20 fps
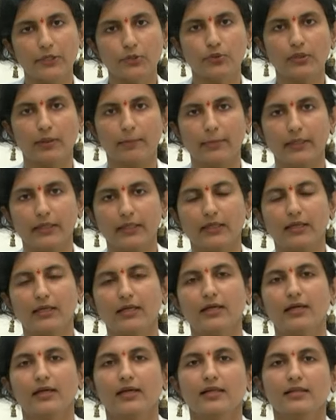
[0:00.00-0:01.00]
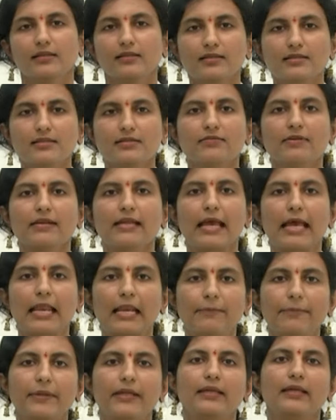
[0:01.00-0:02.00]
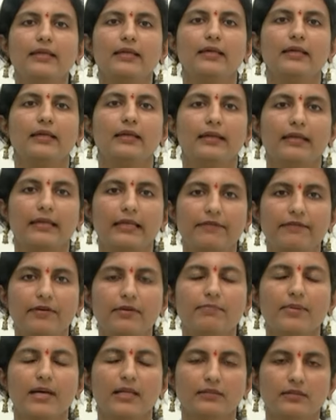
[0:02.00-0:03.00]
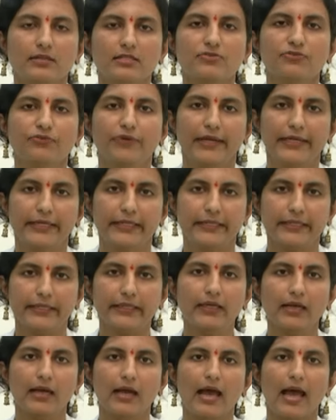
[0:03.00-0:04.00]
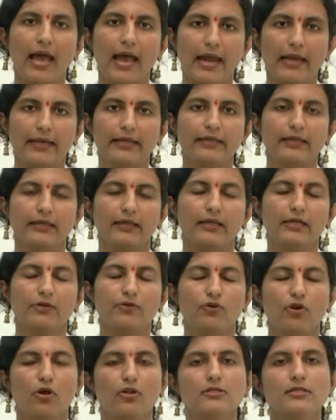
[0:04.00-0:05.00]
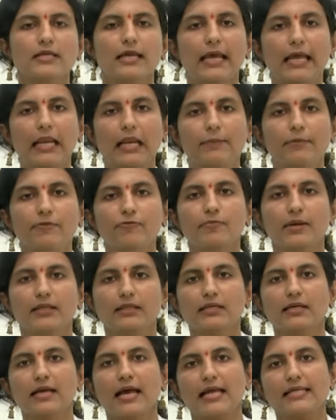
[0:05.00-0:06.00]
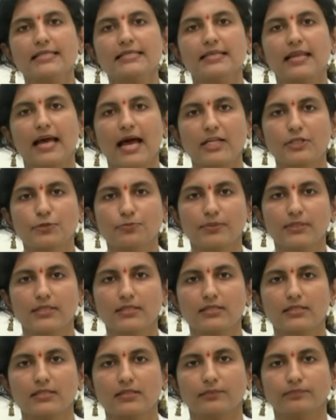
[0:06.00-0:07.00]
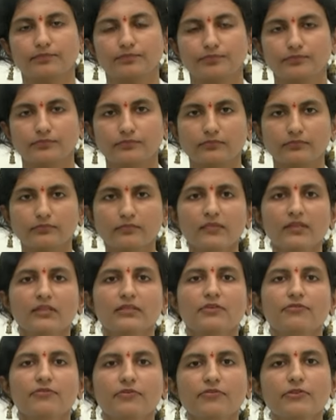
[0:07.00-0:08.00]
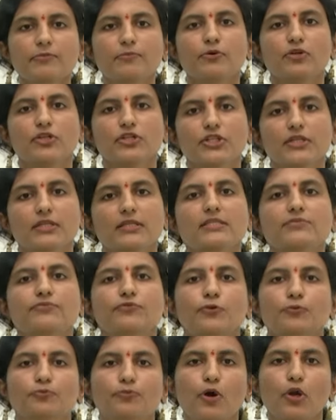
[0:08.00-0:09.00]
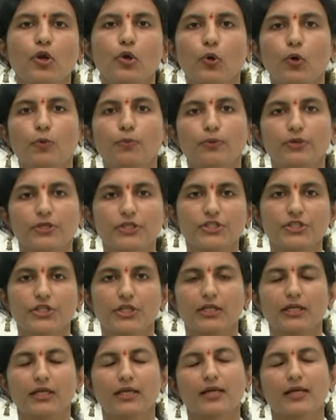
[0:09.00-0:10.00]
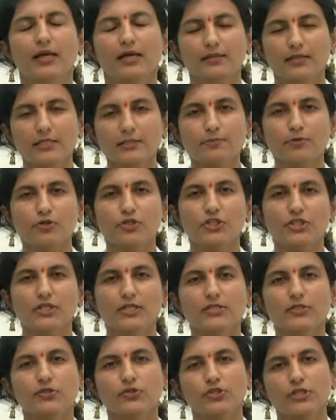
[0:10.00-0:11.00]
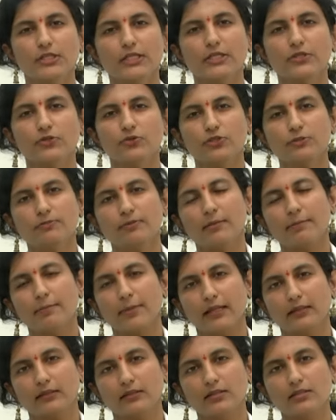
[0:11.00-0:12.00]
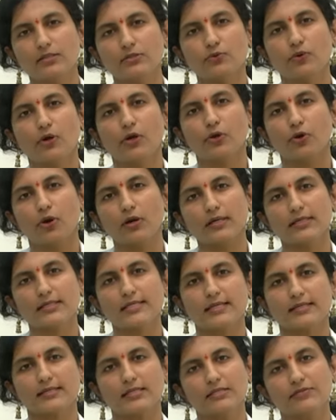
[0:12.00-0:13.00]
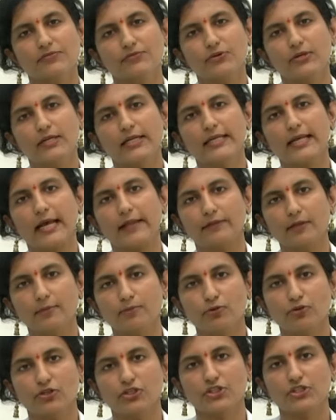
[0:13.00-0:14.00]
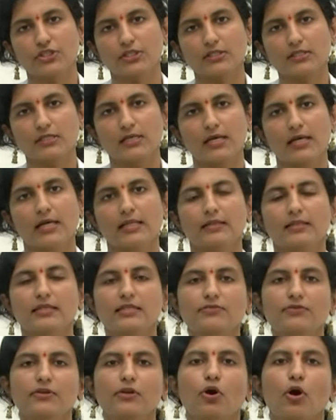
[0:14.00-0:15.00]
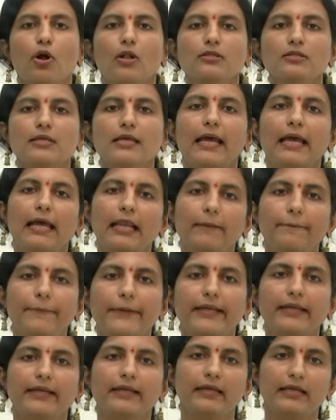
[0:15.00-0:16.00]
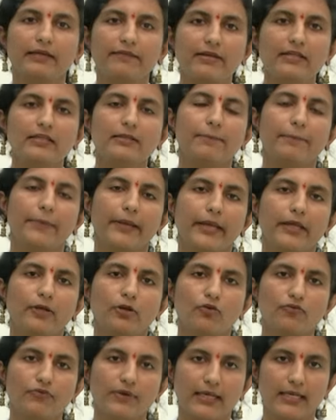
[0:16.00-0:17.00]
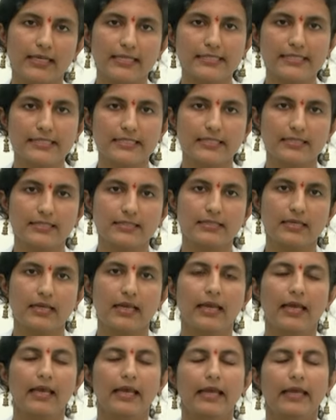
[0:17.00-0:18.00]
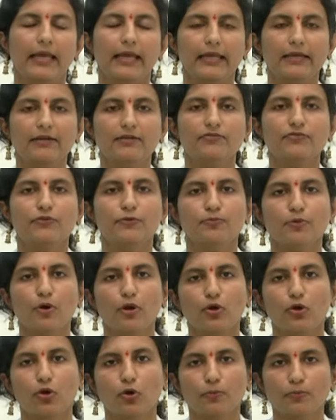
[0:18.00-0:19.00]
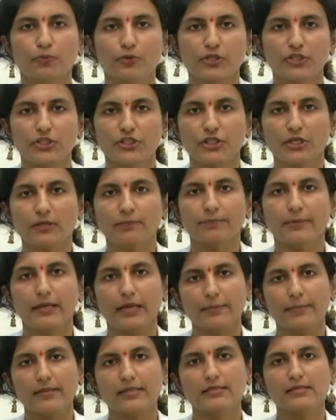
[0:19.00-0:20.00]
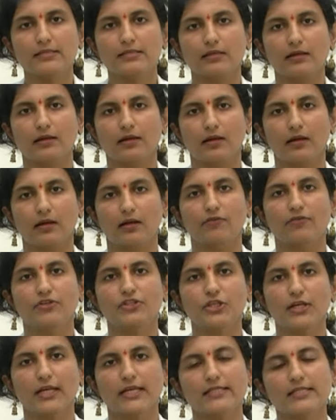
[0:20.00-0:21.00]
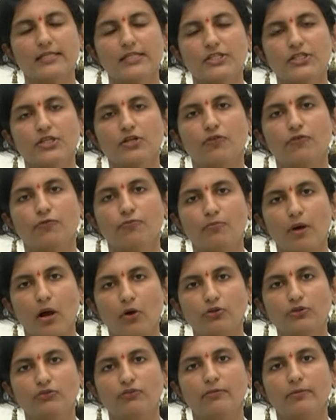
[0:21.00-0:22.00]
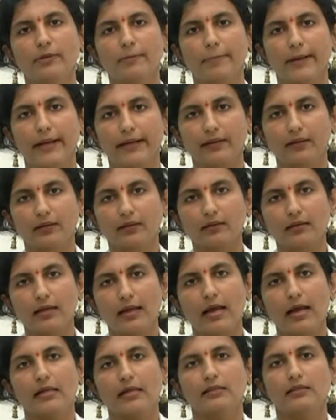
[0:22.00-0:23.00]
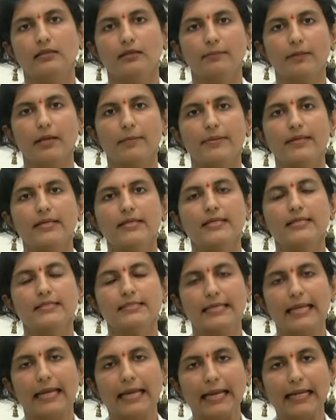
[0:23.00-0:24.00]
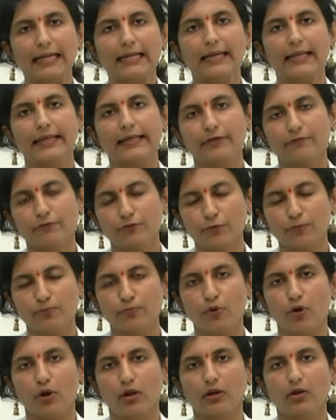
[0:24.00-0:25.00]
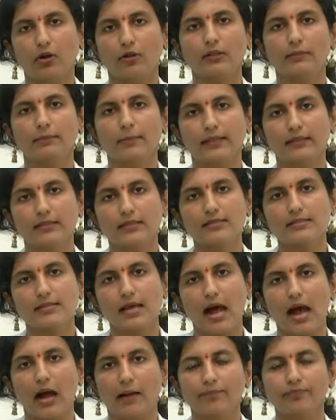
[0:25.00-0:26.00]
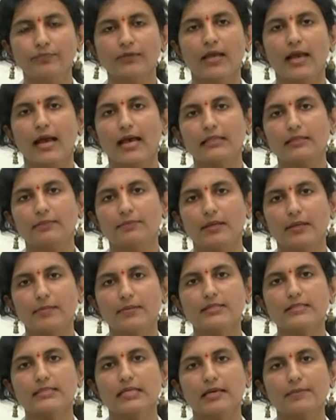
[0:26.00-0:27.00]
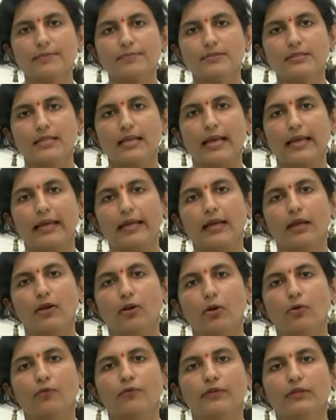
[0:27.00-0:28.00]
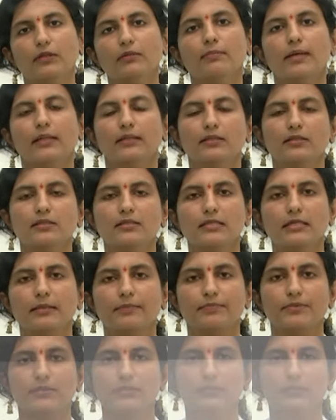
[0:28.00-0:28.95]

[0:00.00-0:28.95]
to tummy. This will help in relieving mother's fatigue and it will also help if mother has large breasts. The fifth position is football hold position. This position is usually used by mothers who are not successful in other positions. This will also help in relieving the pain of LSCS. In football hold position, baby's uh, visualization of mouth will be better the baby is held like a football on the mother's arm and the baby's hips lie along with the mother's hip.